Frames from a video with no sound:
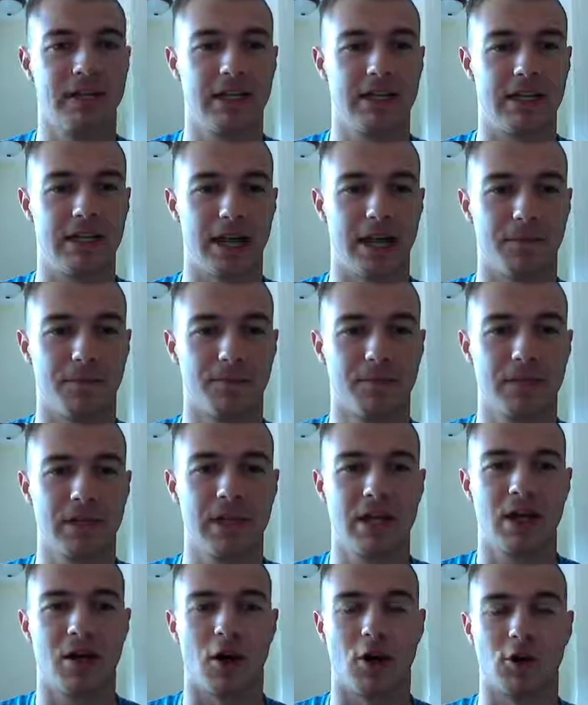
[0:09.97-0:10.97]
Now,
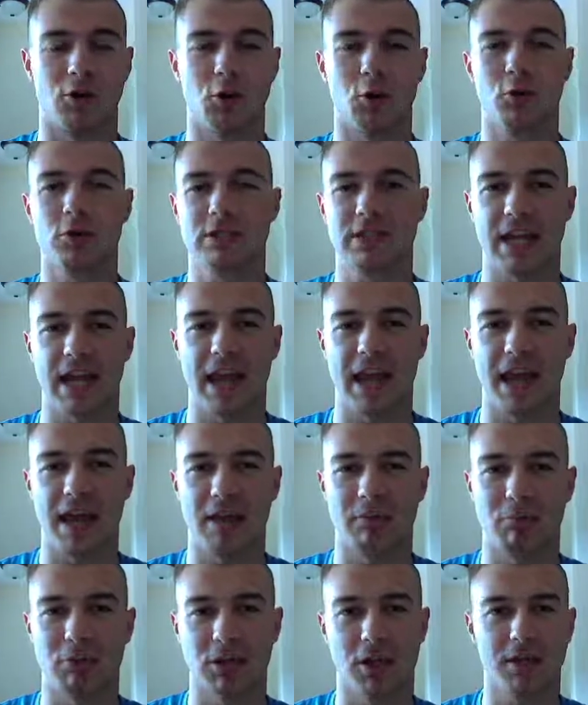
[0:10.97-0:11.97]
our goal is to
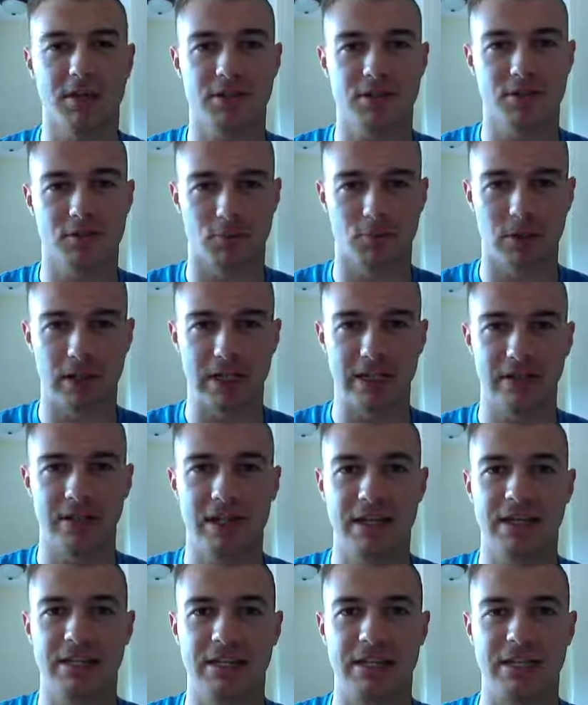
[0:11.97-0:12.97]
add +3
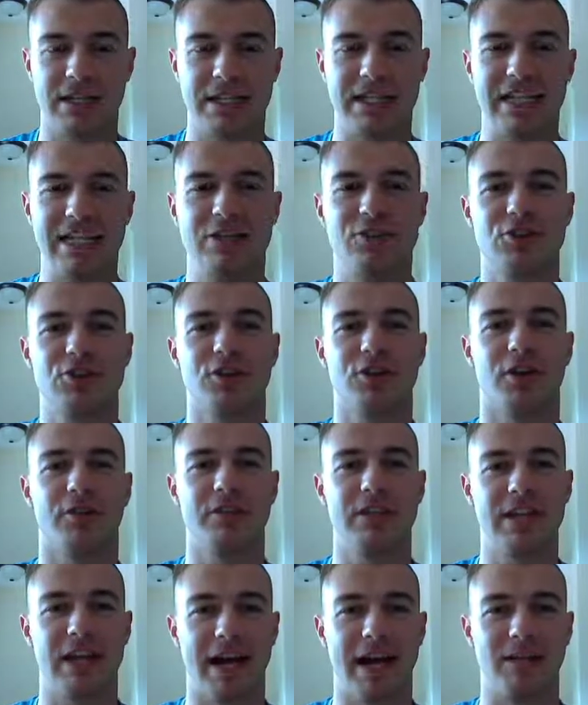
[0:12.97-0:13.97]
to each of
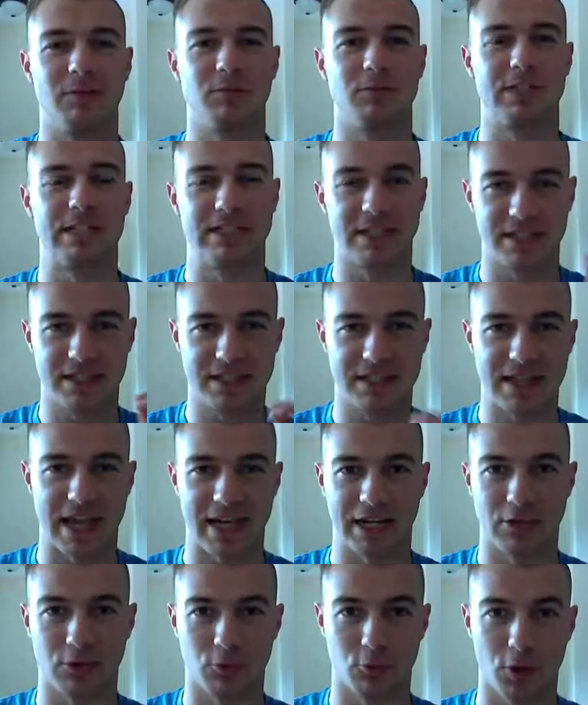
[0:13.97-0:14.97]
the items in the
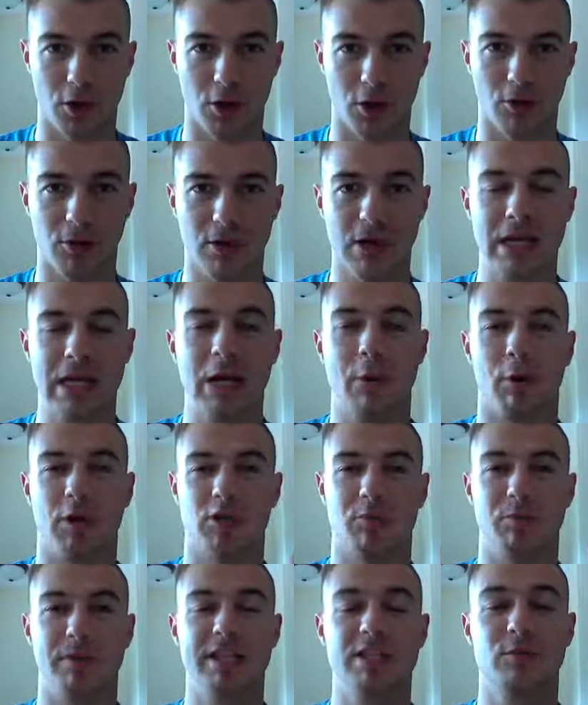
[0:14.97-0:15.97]
second row,
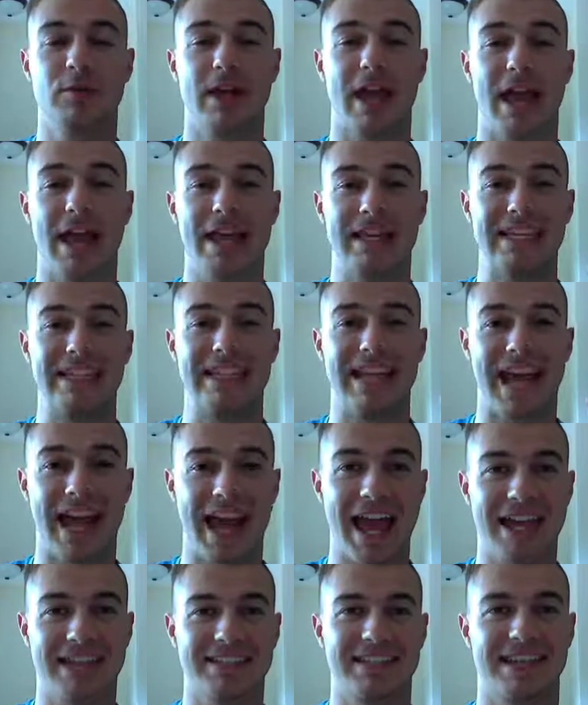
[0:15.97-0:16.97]
which means we need to
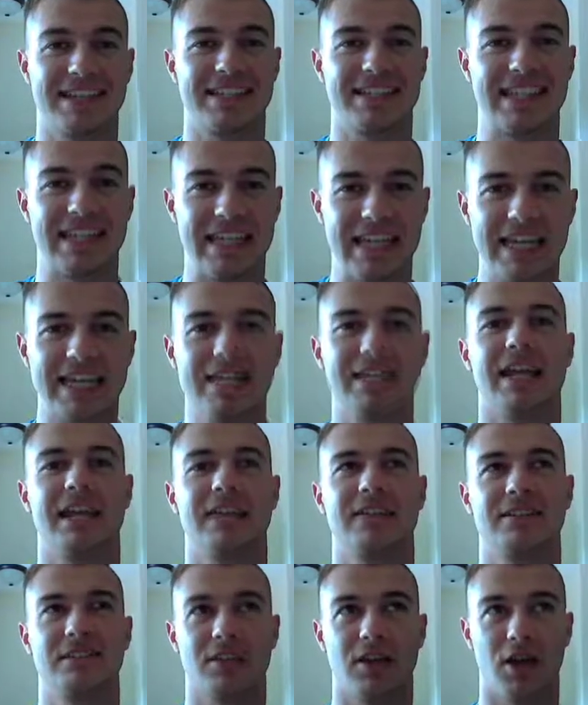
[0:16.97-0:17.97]
access the
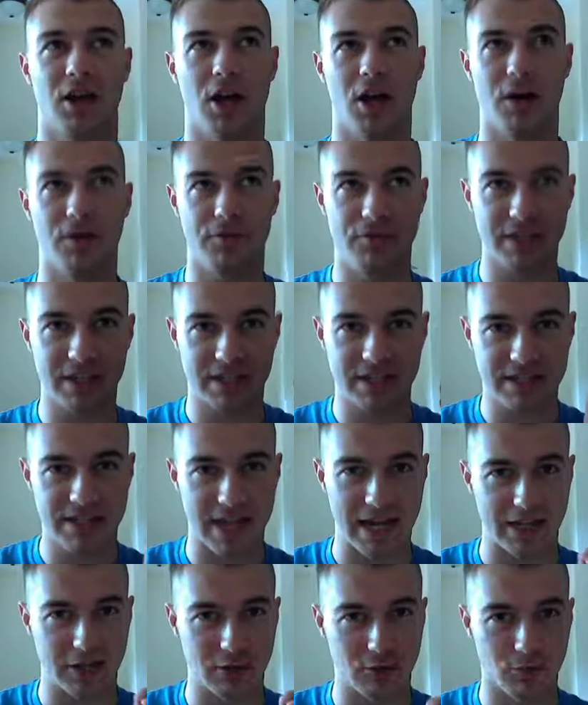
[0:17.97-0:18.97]
index of the
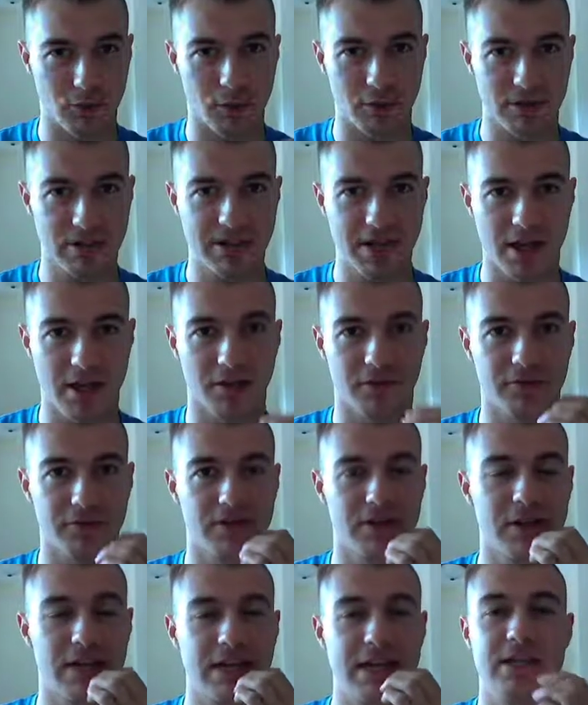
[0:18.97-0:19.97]
second row itself.
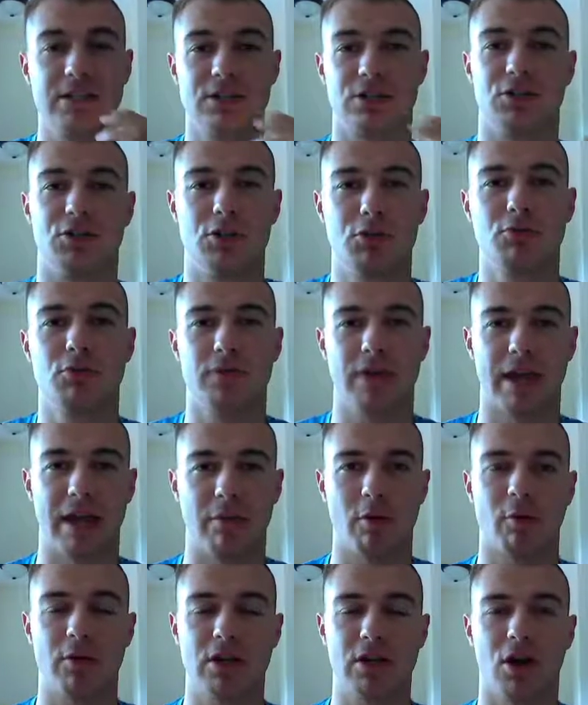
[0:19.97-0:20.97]
To do that,
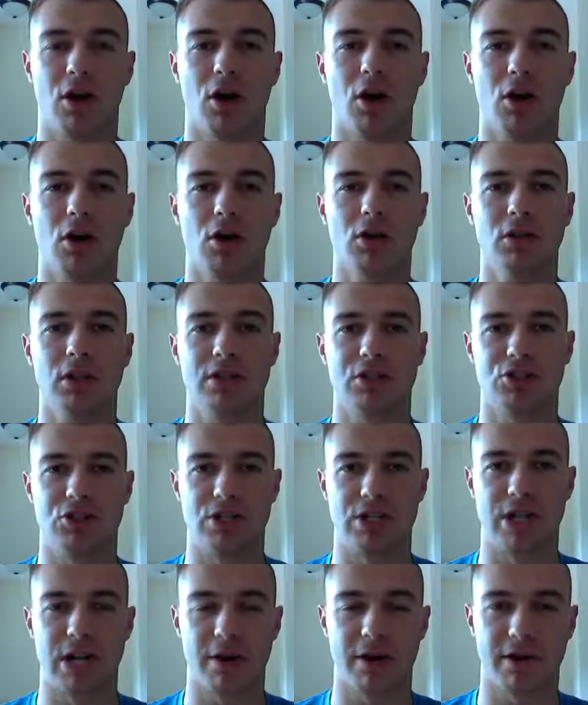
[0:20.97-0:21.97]
when we call a
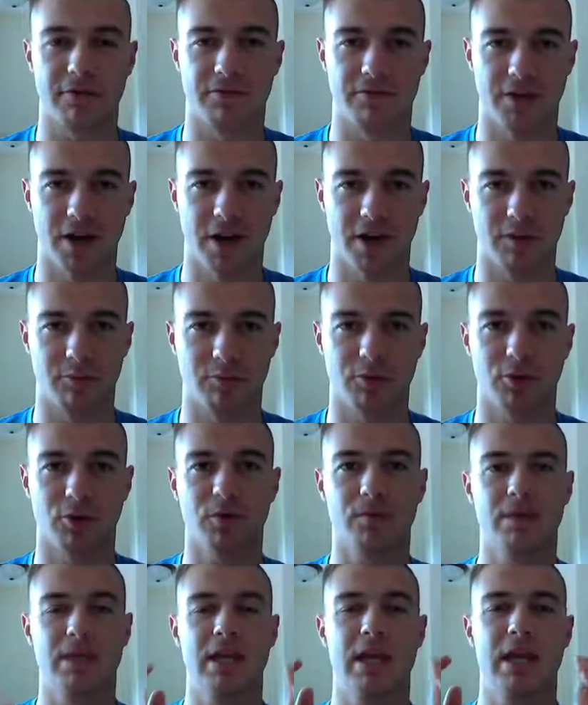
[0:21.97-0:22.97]
generic
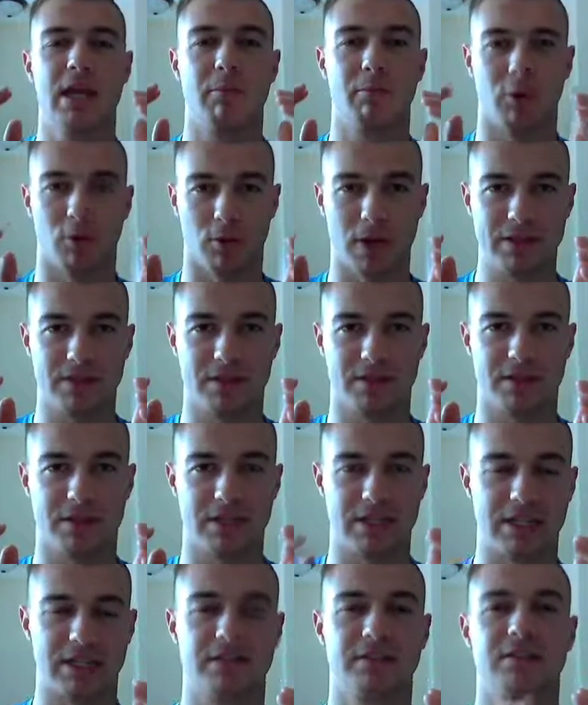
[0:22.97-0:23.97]
variable,
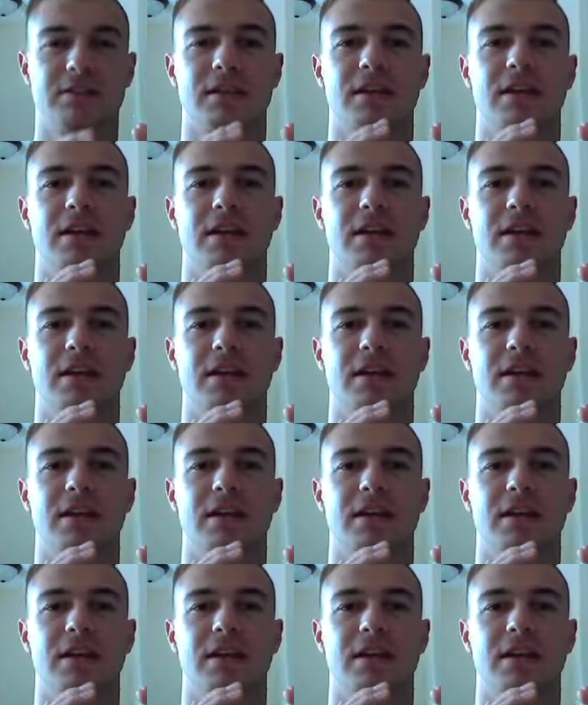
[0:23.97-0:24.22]
parentheses,